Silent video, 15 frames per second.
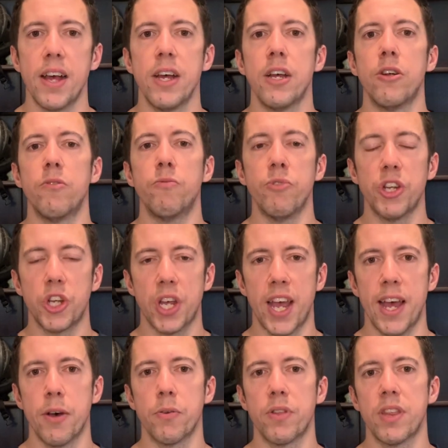and reach a
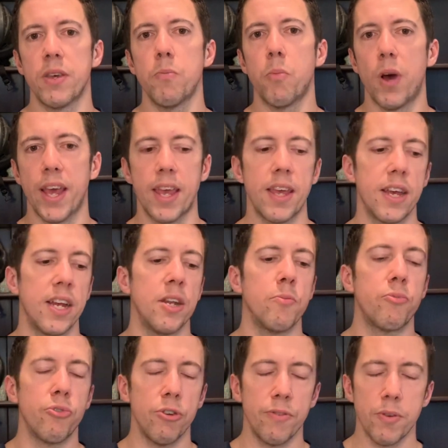healthy weight and
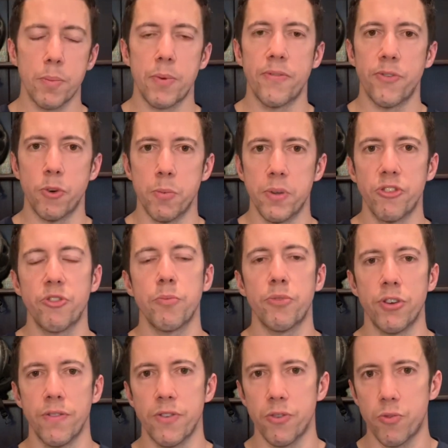improve your performance, improve
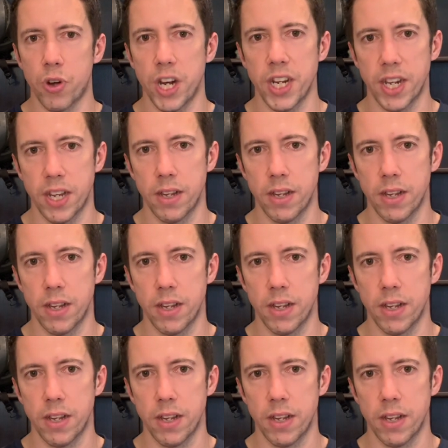your riding.